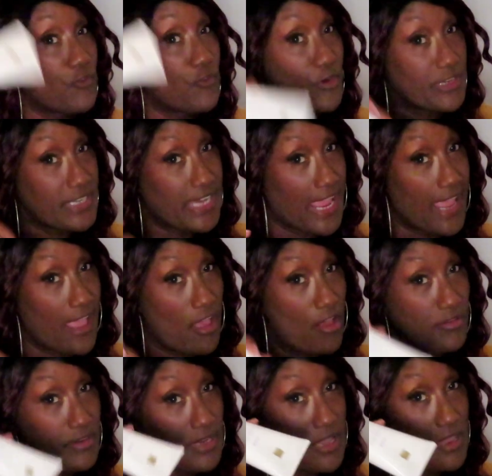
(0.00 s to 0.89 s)
for
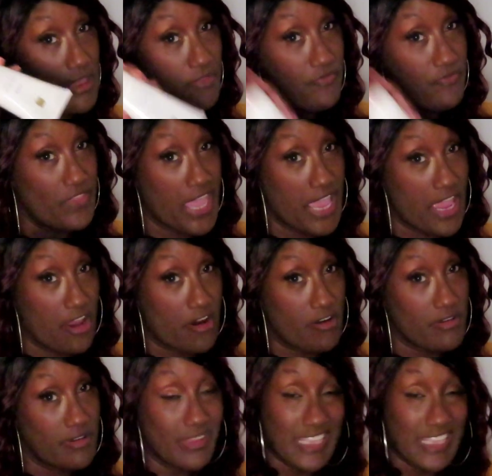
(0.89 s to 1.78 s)
down
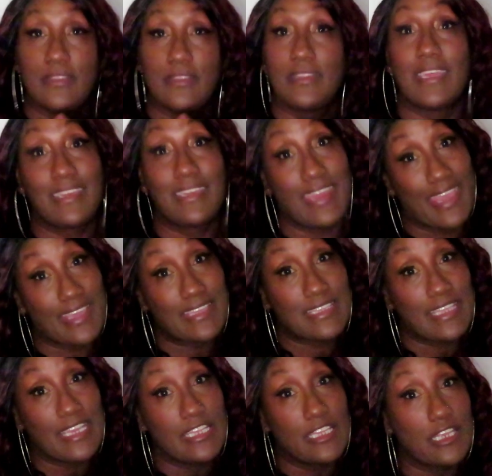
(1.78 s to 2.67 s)
there the
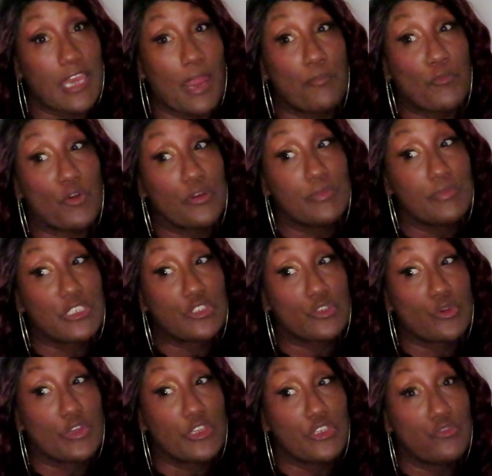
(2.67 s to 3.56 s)
next thing that i'm going to be
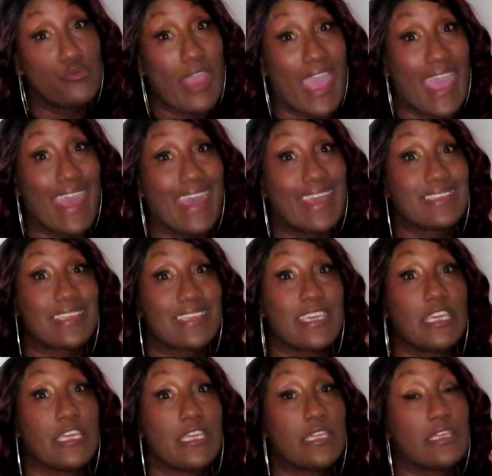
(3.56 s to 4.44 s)
showing you guys
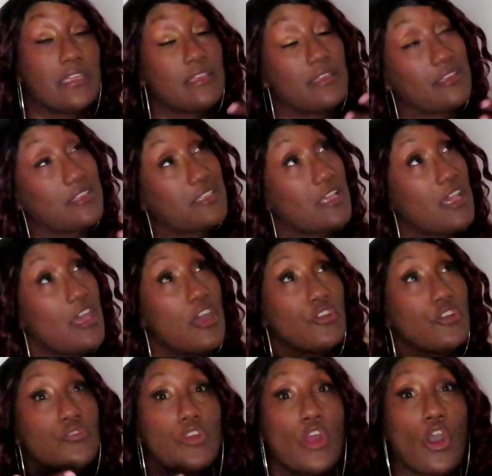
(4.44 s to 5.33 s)
is
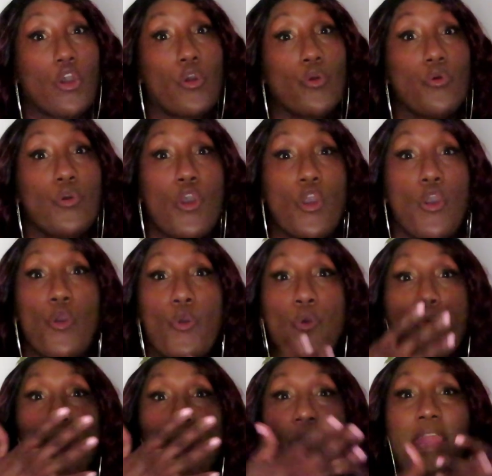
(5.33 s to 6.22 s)
you know
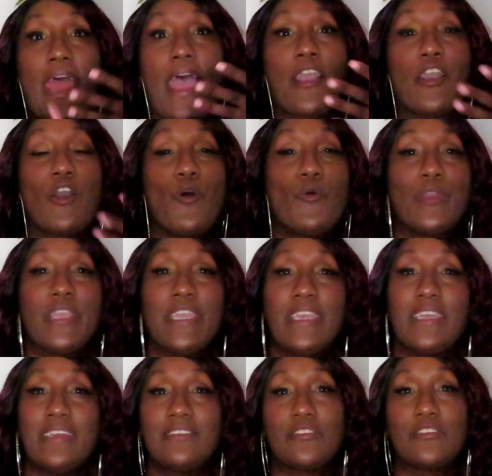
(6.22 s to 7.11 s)
when I go
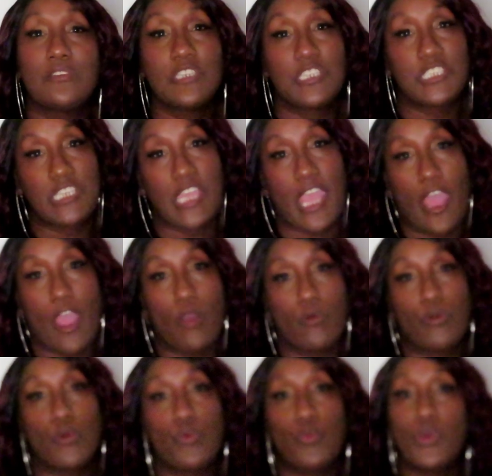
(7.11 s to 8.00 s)
into the
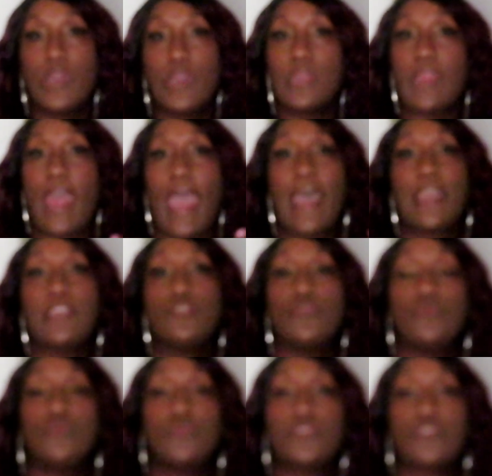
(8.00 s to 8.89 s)
shower, what I
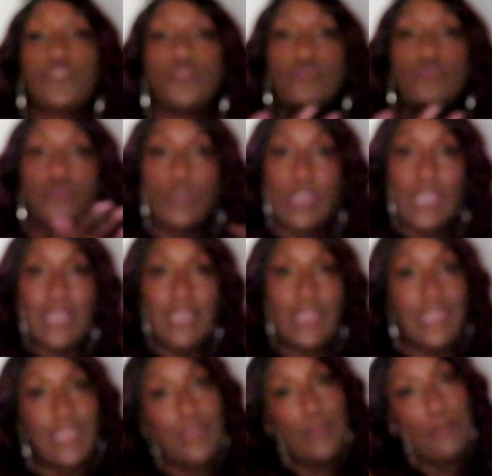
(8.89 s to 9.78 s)
use to
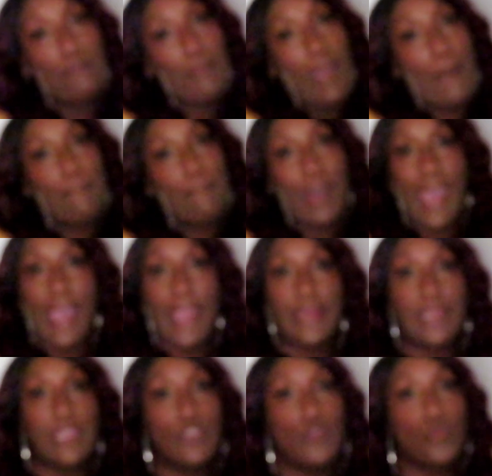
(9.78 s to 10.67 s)
clean my
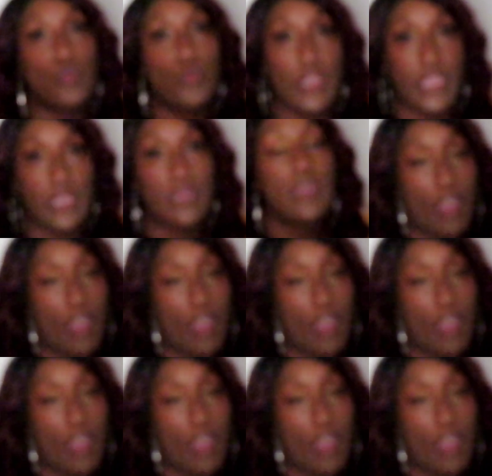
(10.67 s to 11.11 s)
body with.